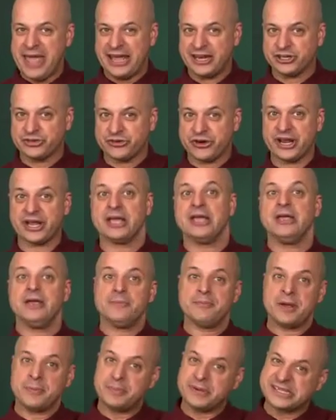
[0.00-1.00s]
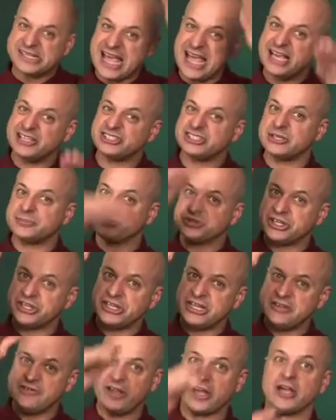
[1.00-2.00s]
entering, but potassiums are
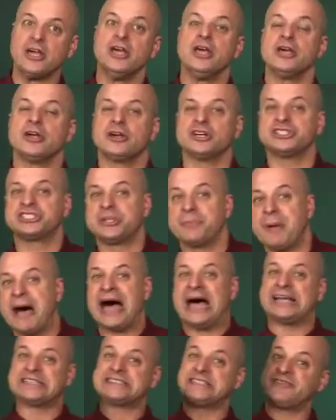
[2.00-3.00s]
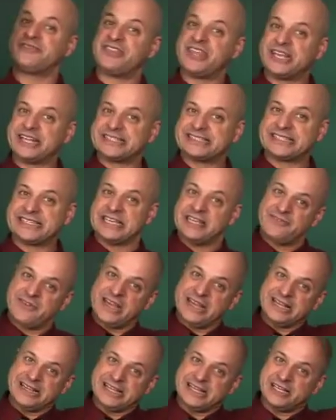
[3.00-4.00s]
leaving. Because the positive thing is
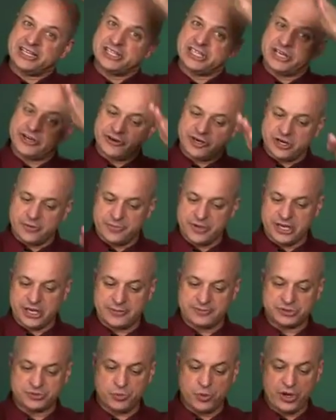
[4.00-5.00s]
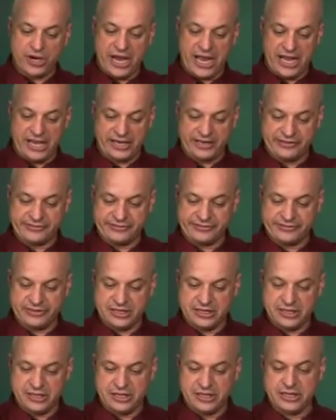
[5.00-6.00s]
leaving, the interior becomes more negative.
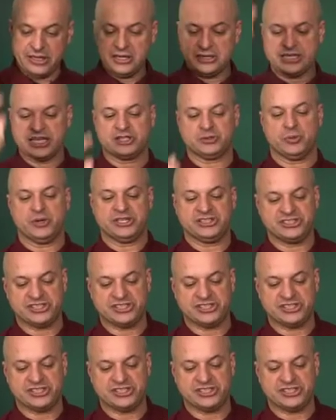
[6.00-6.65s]
That's when it